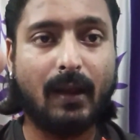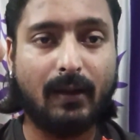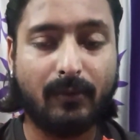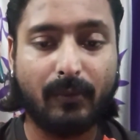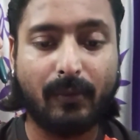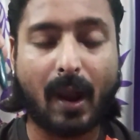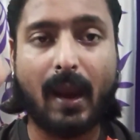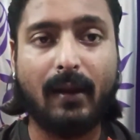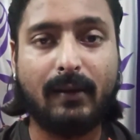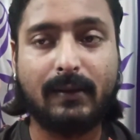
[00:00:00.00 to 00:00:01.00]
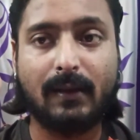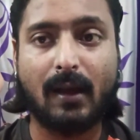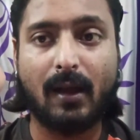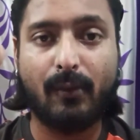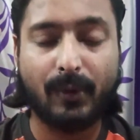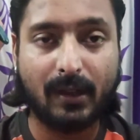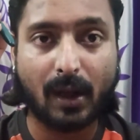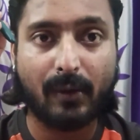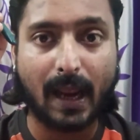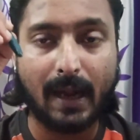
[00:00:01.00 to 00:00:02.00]
It writes
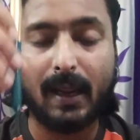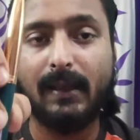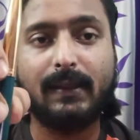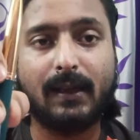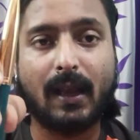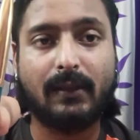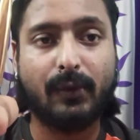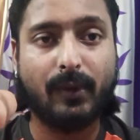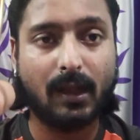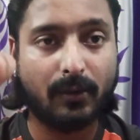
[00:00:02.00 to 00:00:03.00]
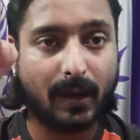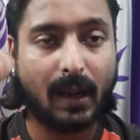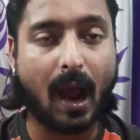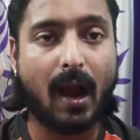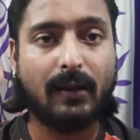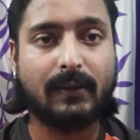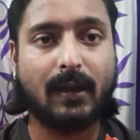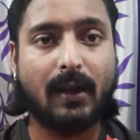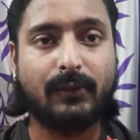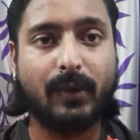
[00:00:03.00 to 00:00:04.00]
without any hesitation, without any hard
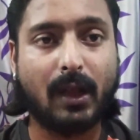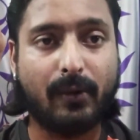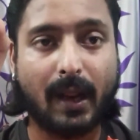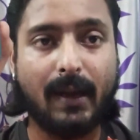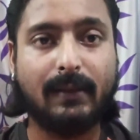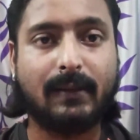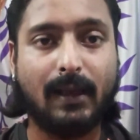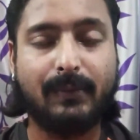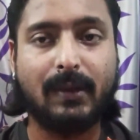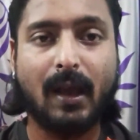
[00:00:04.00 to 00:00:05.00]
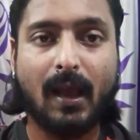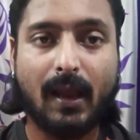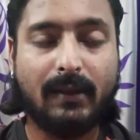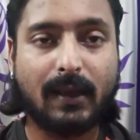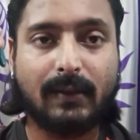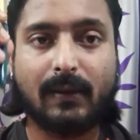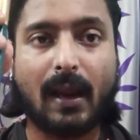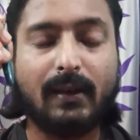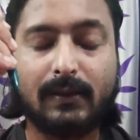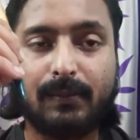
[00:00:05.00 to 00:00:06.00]
starts, without any skips. It just
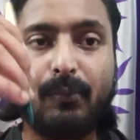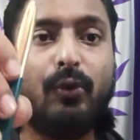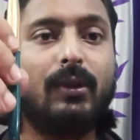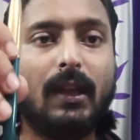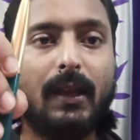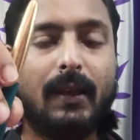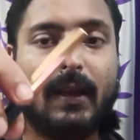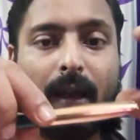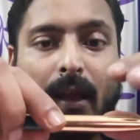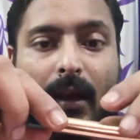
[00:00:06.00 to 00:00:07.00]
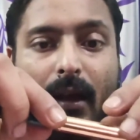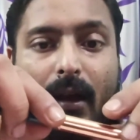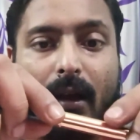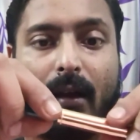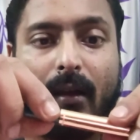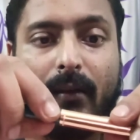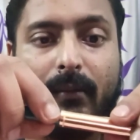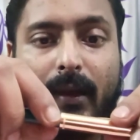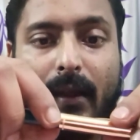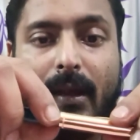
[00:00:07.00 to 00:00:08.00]
writes smoothly.
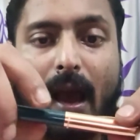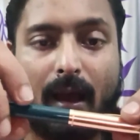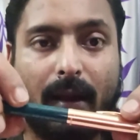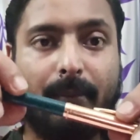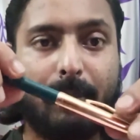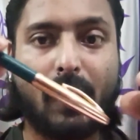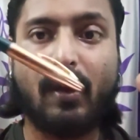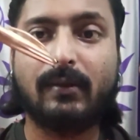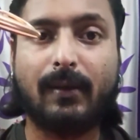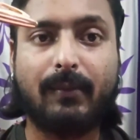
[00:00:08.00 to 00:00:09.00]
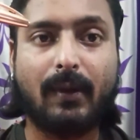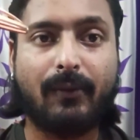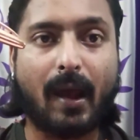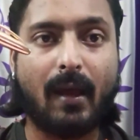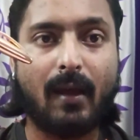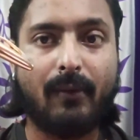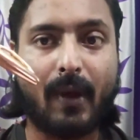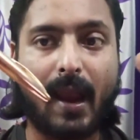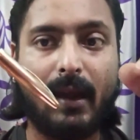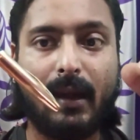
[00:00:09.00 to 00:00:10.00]
Yeah, because of the
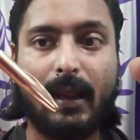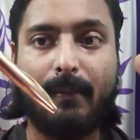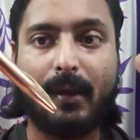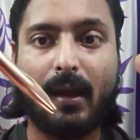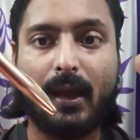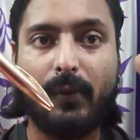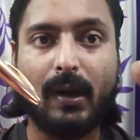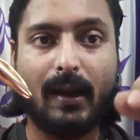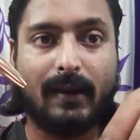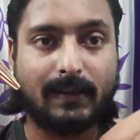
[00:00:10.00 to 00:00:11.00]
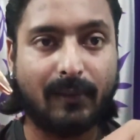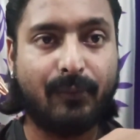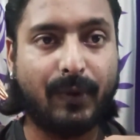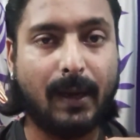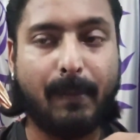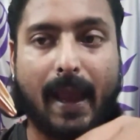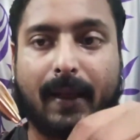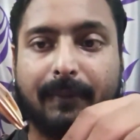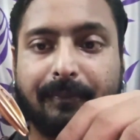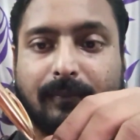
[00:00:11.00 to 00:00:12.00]
fine nib, you will get some
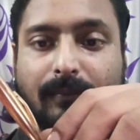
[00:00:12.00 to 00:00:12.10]
feedback,